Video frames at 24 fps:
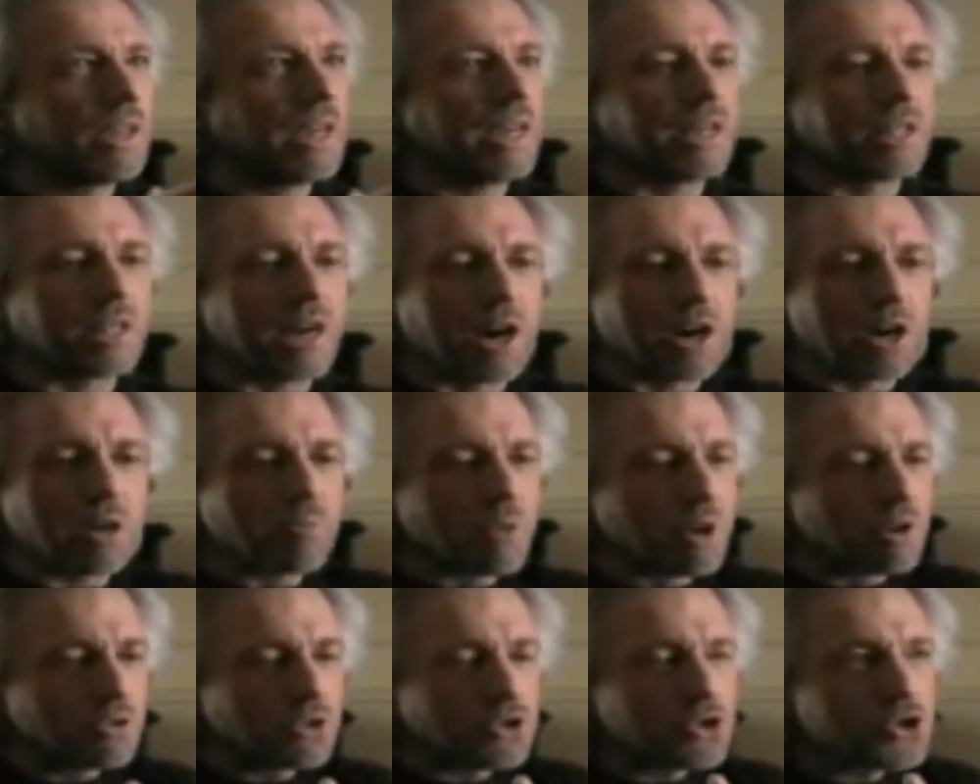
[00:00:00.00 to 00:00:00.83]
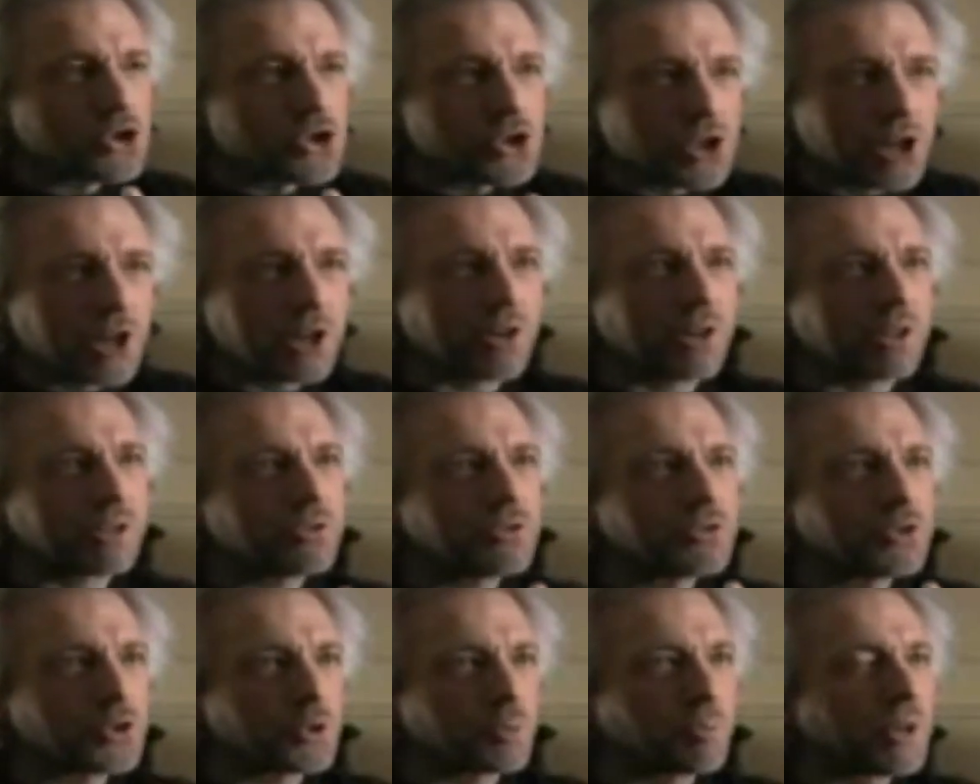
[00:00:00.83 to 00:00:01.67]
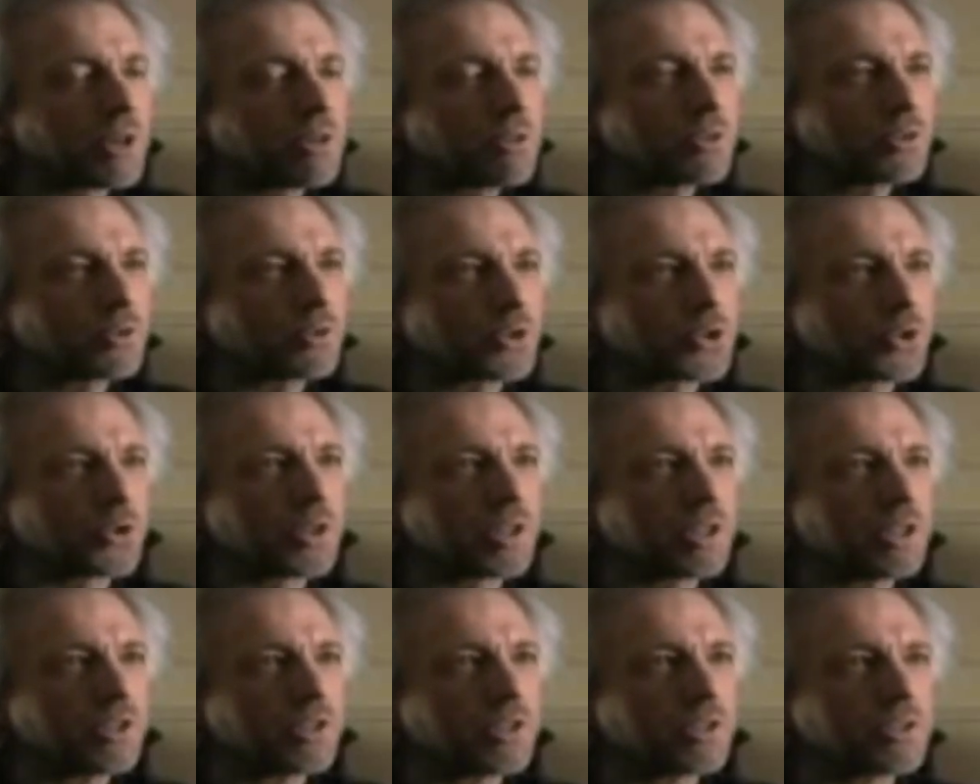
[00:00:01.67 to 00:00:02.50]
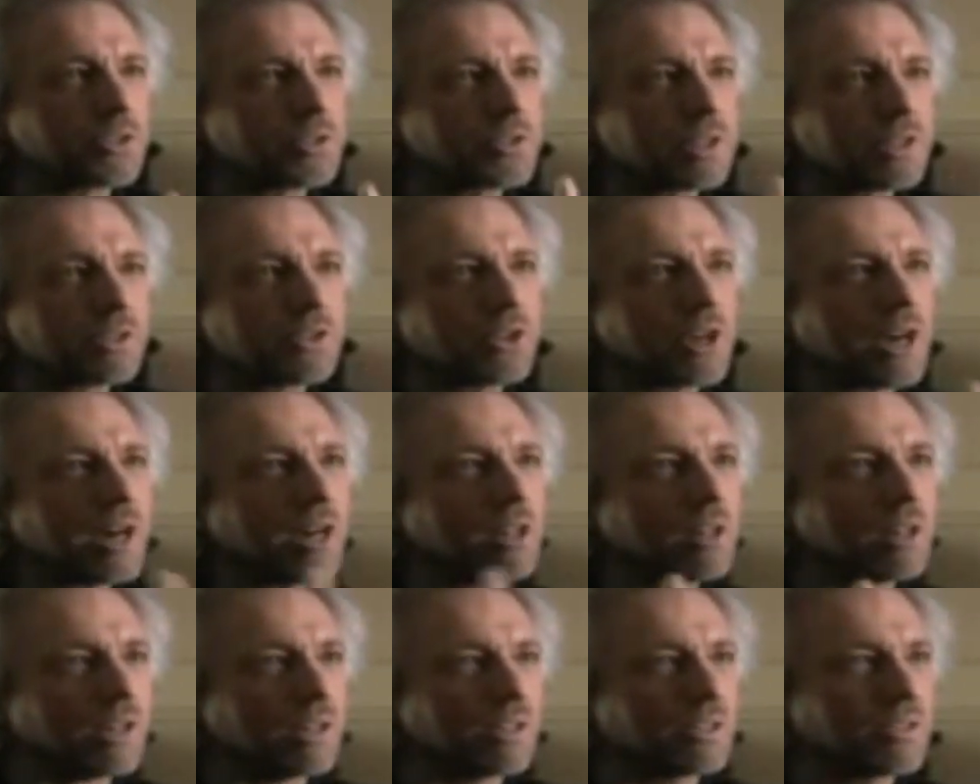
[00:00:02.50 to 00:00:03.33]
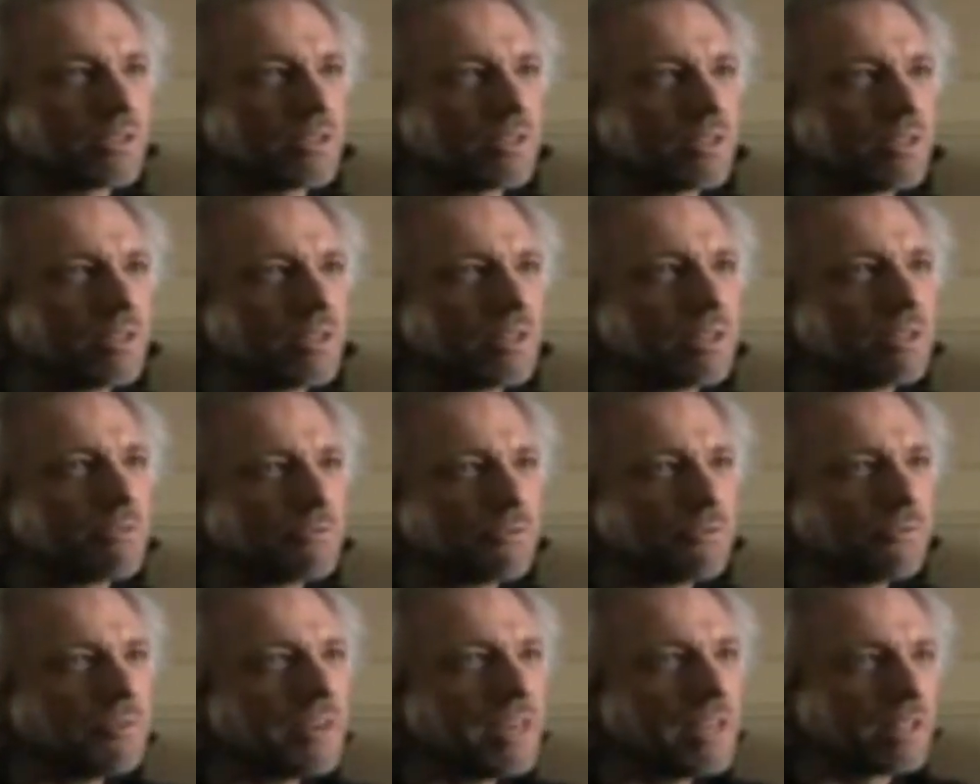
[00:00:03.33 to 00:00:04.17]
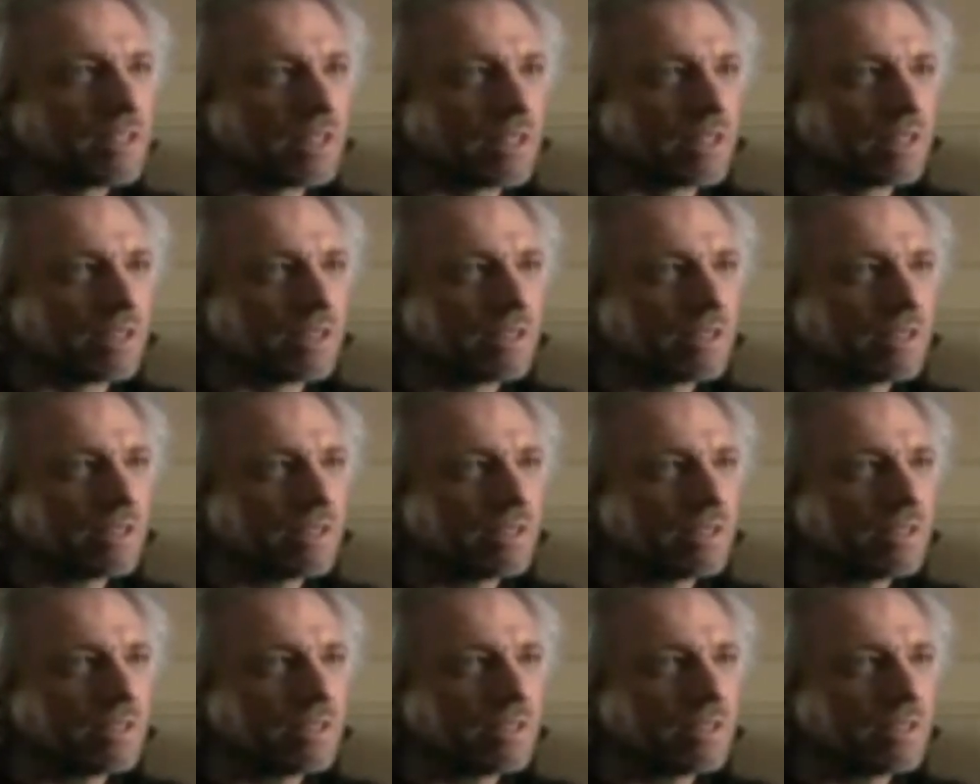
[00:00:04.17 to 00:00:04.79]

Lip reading: in our most cherished spiritual traditions that tell us that feeling